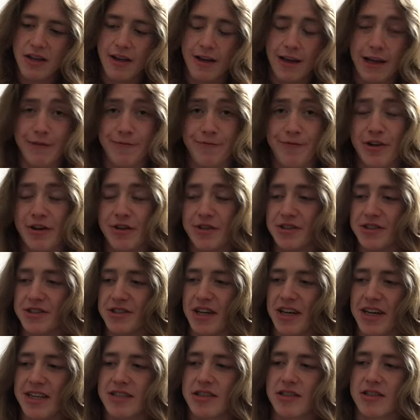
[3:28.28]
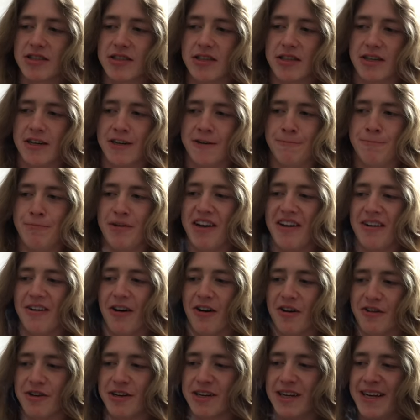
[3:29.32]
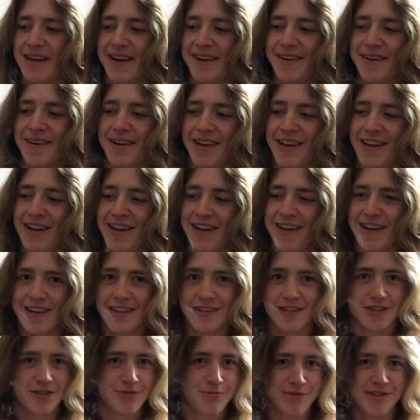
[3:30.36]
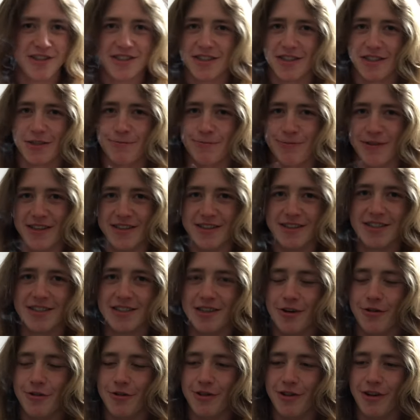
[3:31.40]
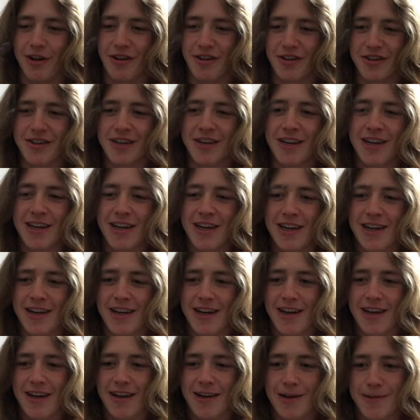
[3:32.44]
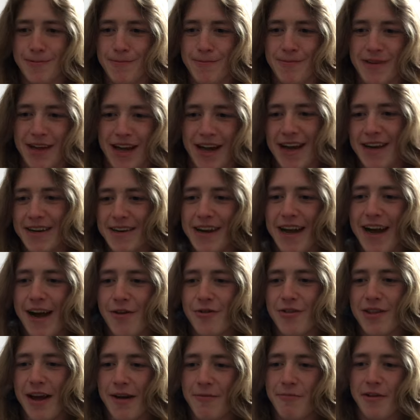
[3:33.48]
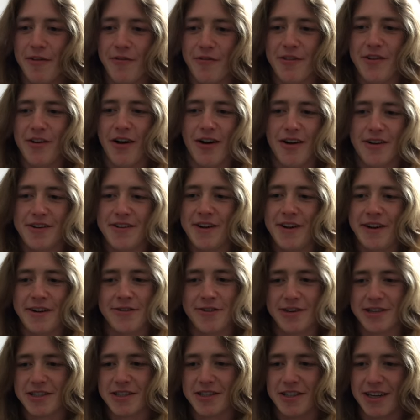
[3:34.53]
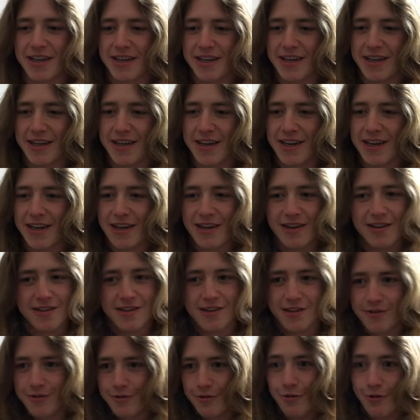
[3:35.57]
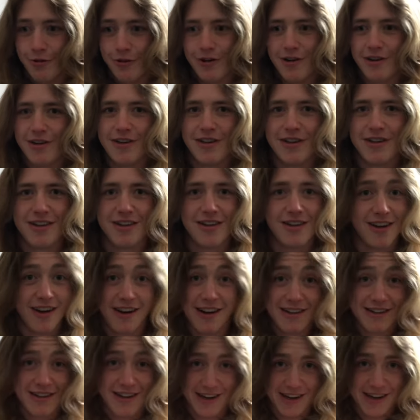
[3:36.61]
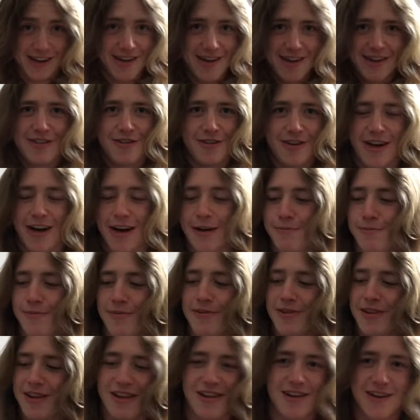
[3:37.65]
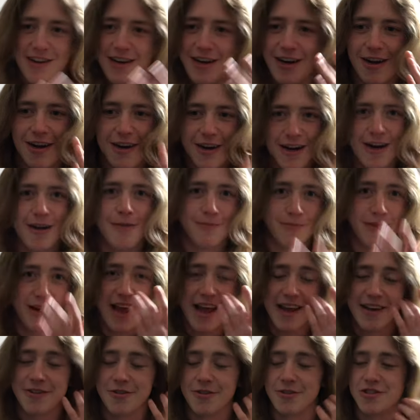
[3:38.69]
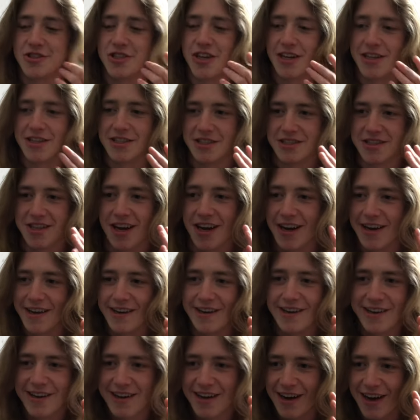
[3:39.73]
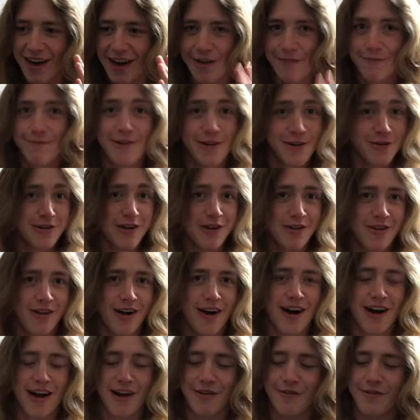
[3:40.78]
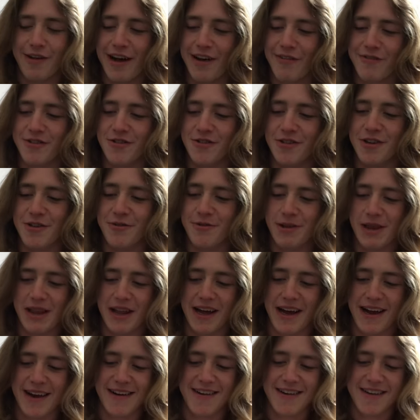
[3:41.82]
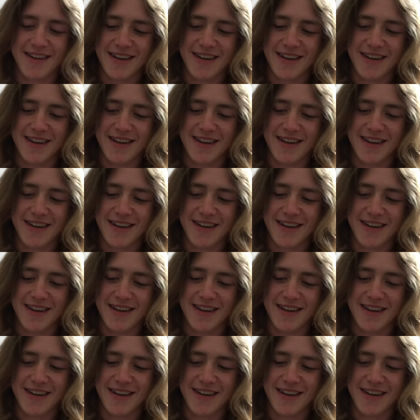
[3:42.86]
It feels nice to PR again. Just because it's been so long. And now that we've gone here, it's like, oh, like, I'm energized. I feel alive after doing that.